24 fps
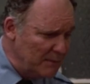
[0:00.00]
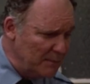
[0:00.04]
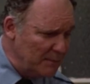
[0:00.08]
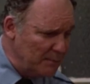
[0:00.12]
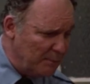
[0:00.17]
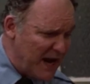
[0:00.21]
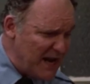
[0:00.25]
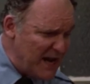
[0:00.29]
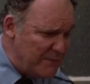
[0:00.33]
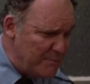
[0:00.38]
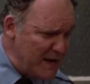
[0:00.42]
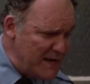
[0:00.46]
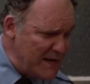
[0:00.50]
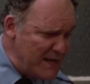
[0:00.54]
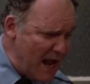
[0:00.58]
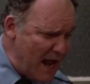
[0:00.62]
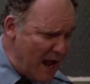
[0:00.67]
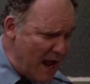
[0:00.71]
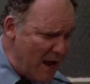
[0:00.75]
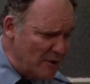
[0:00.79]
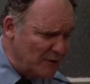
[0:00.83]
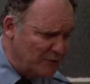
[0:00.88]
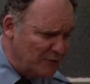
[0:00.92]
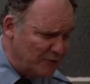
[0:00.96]
Break me
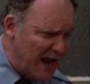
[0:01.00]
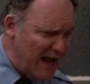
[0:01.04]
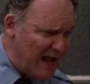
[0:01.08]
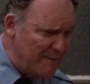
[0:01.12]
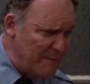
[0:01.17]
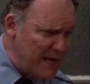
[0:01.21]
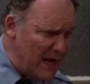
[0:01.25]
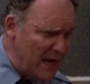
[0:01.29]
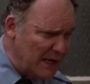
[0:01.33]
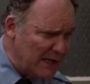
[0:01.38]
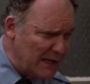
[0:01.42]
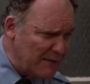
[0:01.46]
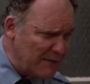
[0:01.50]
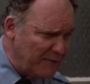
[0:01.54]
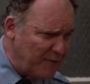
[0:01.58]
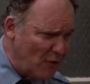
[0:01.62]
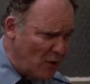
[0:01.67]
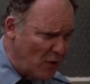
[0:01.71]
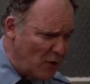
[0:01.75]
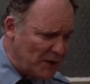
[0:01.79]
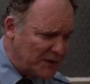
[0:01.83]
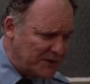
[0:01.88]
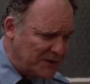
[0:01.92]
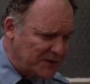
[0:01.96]
down, drive me out of the
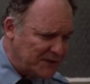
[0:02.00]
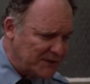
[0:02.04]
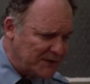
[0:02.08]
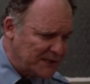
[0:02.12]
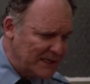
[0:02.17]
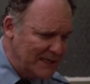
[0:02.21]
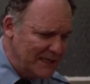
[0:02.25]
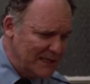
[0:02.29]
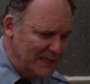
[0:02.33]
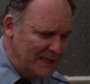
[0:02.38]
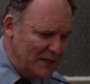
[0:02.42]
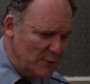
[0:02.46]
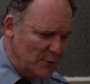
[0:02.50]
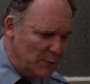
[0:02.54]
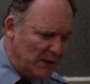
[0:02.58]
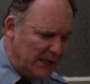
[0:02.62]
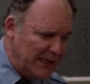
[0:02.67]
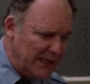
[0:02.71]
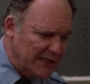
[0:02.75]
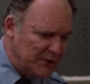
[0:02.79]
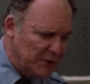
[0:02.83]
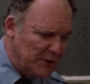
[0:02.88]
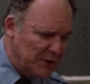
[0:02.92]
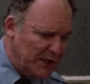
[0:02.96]
force.
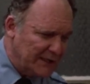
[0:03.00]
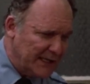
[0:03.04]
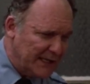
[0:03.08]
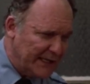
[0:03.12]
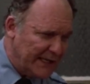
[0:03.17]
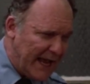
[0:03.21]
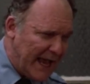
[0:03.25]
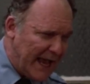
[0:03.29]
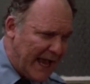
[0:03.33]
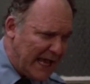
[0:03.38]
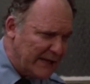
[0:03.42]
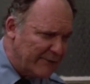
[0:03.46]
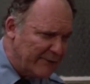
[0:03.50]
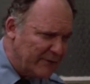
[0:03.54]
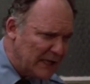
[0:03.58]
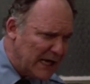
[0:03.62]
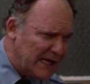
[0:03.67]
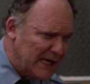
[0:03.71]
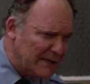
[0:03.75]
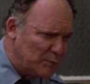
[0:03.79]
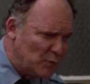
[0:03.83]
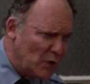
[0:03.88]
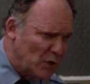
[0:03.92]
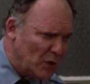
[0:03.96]
Well, it's going to take a hell of a
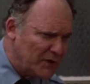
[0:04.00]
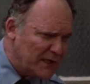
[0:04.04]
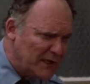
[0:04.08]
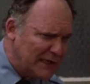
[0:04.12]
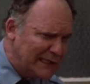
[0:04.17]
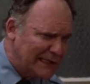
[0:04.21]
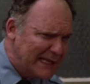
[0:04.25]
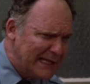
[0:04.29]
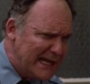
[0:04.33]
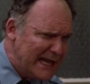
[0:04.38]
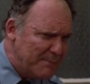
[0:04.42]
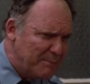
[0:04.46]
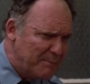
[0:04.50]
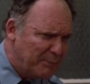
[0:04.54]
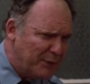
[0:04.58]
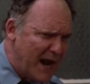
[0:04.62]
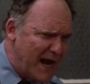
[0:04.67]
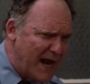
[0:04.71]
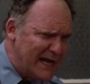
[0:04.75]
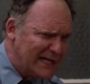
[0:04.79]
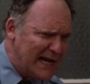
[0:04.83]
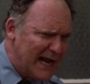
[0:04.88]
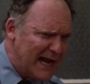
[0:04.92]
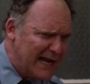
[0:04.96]
lot more than a lame
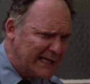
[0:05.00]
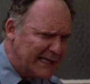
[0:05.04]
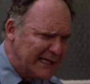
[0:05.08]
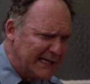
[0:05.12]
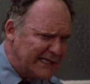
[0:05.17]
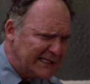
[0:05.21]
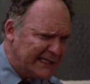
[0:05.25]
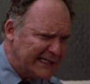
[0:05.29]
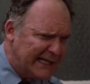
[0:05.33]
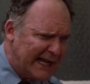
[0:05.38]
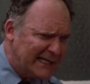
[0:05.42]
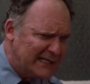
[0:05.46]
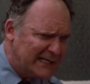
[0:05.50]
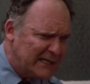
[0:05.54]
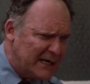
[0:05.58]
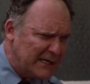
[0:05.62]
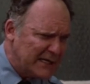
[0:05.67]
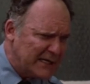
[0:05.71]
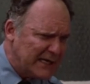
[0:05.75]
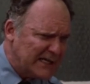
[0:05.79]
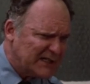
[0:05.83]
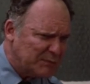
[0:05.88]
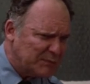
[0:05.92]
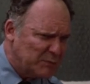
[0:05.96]
prank like this to get
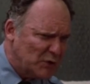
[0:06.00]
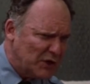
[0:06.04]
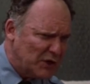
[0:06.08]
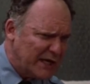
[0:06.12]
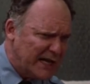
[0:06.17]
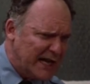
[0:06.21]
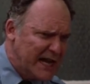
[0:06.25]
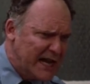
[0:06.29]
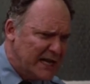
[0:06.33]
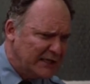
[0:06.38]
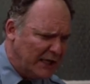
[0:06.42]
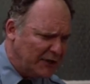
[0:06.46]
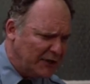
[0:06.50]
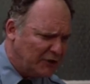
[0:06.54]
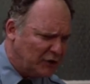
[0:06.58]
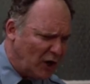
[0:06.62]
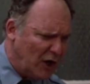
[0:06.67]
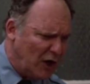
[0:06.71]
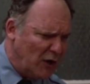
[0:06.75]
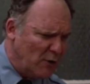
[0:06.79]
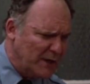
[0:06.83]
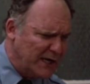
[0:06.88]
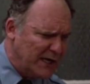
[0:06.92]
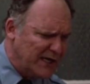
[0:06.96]
Curtis Mooney to
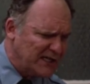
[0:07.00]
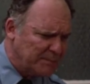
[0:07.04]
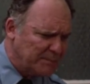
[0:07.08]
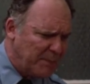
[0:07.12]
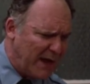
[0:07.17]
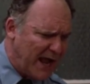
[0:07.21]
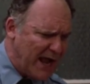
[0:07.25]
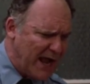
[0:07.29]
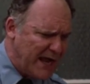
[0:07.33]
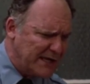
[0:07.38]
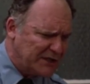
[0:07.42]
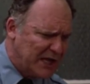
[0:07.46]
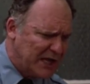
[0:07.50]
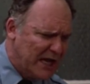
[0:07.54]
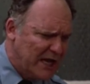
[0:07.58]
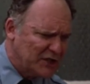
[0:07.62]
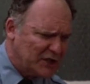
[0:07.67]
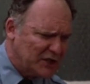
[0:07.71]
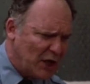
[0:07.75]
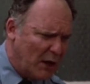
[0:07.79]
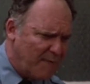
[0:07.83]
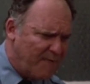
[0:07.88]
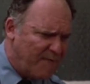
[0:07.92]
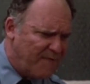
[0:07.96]
throw in his badge,
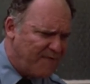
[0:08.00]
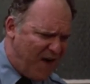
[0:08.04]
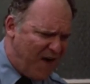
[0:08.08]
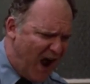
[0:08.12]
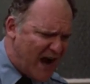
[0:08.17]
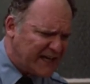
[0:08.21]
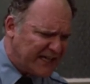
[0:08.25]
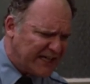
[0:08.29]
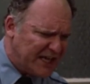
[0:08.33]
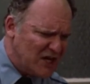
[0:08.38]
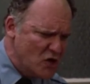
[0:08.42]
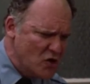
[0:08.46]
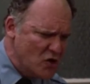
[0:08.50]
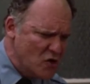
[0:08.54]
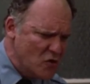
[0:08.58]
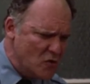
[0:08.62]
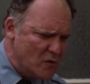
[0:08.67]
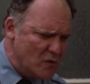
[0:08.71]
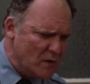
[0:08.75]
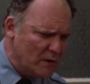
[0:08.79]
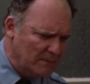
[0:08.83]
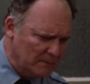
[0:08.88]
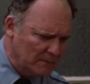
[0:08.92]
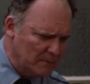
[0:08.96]
so fuck you.
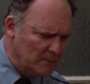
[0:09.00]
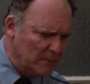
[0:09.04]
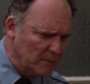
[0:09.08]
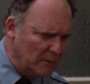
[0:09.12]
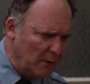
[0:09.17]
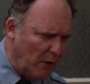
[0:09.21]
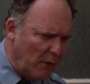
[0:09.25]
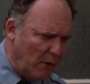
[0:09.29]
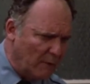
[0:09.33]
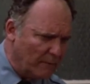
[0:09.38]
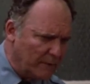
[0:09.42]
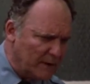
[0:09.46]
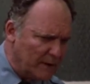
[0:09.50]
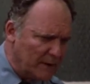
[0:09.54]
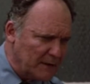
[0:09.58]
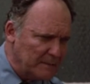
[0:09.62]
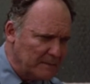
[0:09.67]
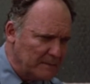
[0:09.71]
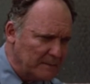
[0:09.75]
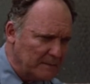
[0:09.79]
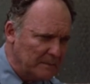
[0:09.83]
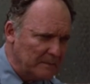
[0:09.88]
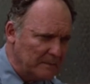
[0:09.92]
Over.